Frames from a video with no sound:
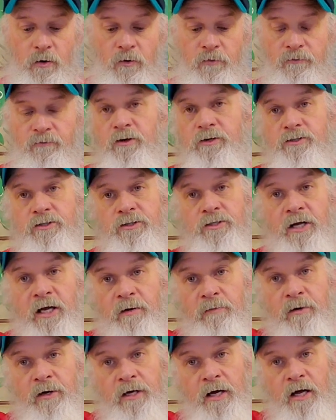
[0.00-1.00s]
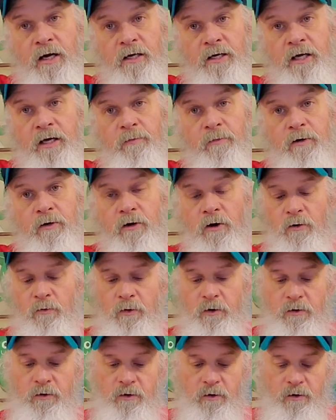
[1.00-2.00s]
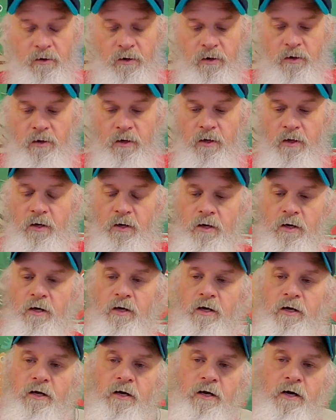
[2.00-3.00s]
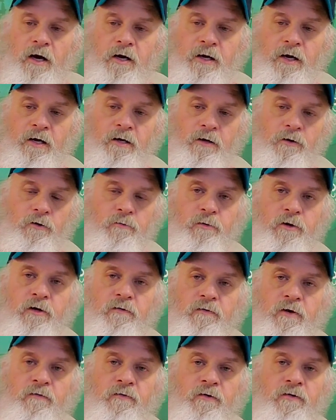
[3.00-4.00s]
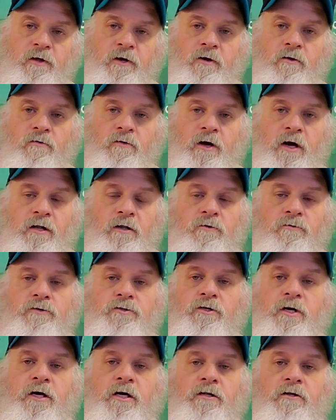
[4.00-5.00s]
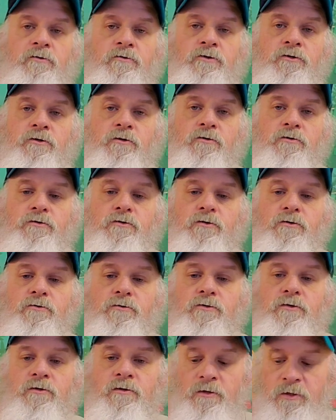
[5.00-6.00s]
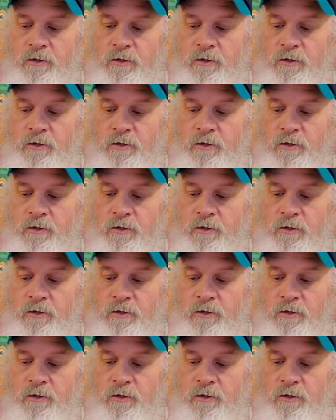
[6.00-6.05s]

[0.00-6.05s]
or fish deep and kind of keep it going. And I got a little bit of everything on that, a little shad, a little chartreuse.